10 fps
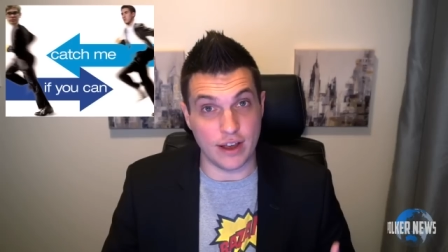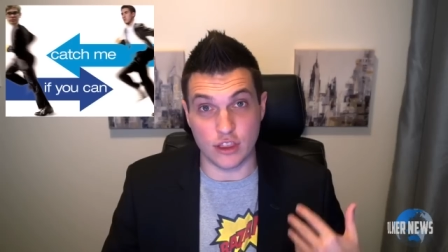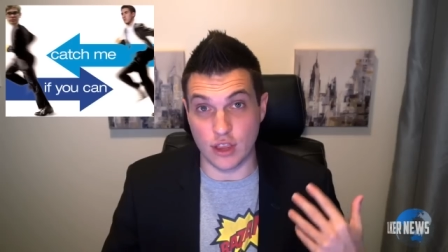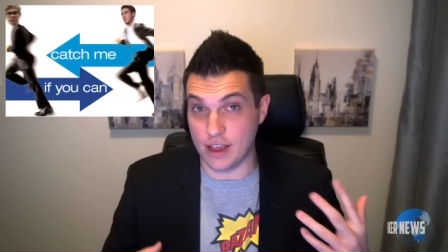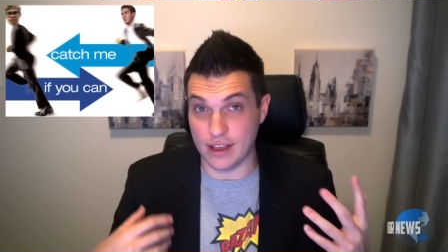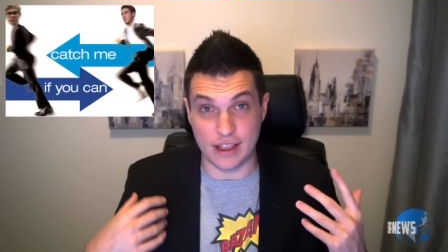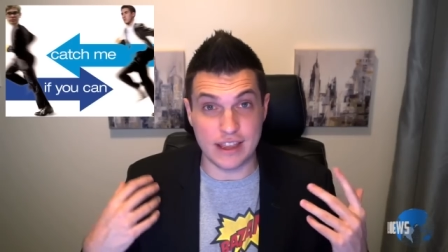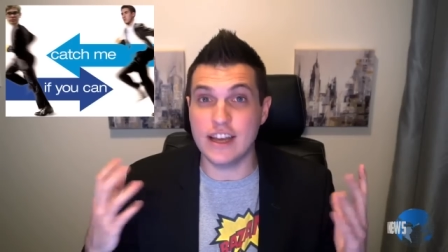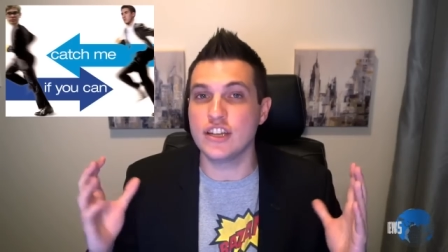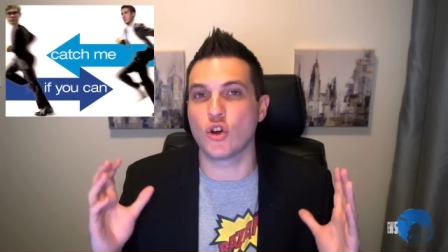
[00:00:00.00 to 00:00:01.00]
I like. I, I
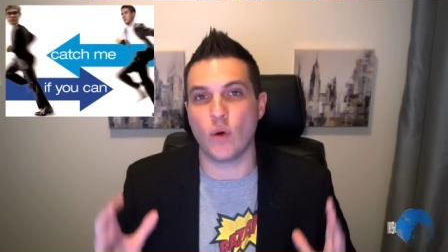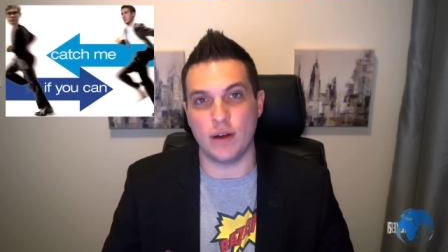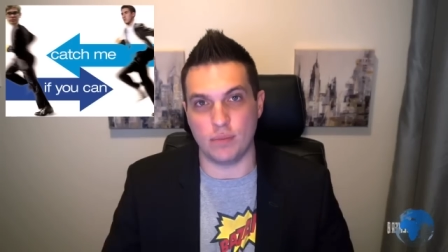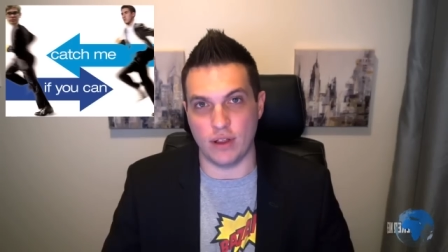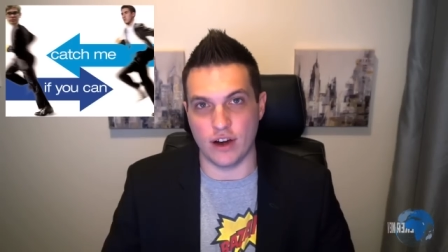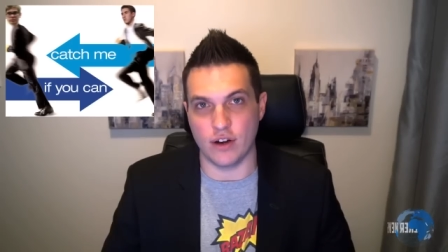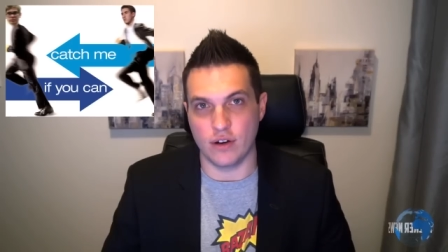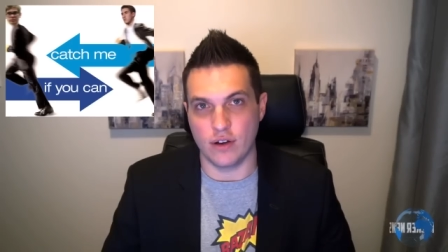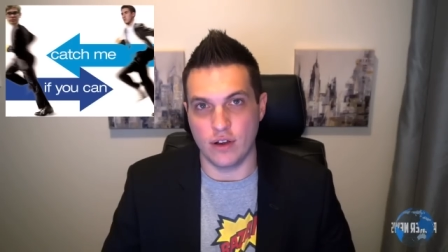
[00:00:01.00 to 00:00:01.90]
think he's a great player.